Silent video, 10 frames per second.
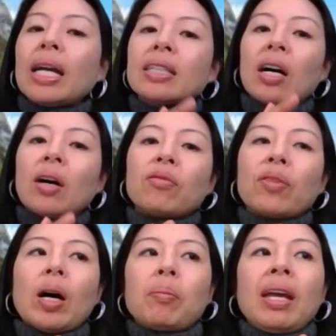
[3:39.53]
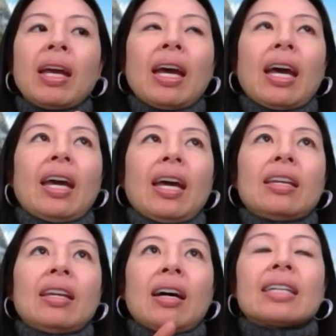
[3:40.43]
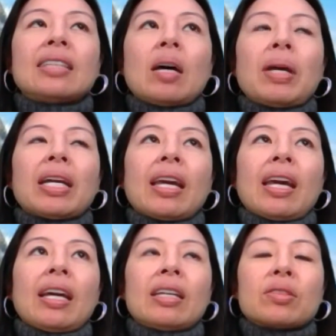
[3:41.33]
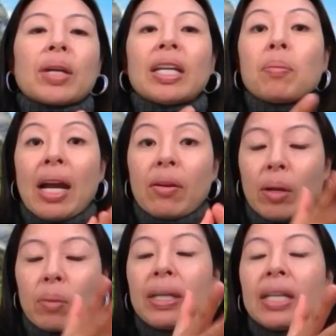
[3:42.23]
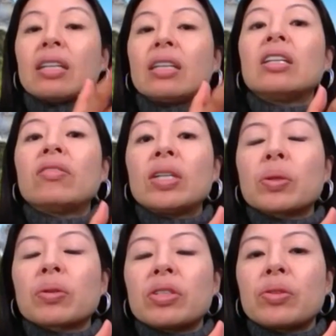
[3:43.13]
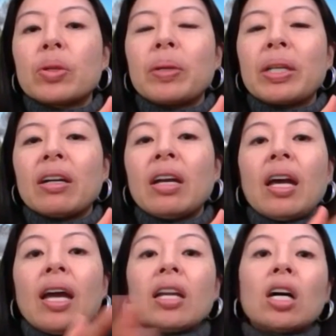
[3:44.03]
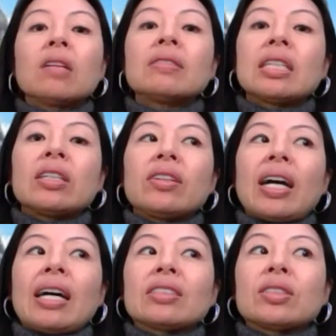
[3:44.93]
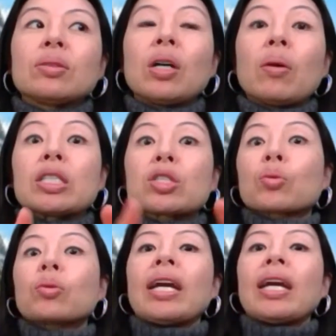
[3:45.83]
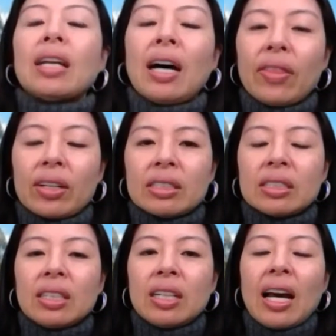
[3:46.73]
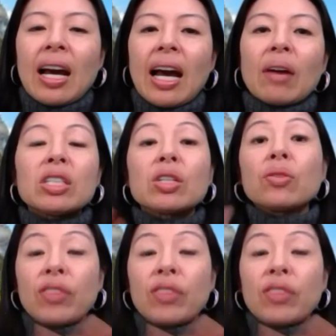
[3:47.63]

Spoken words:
You had come from an academic and training background, being an individual contributor, and all of a sudden you're asked to go and train others. How did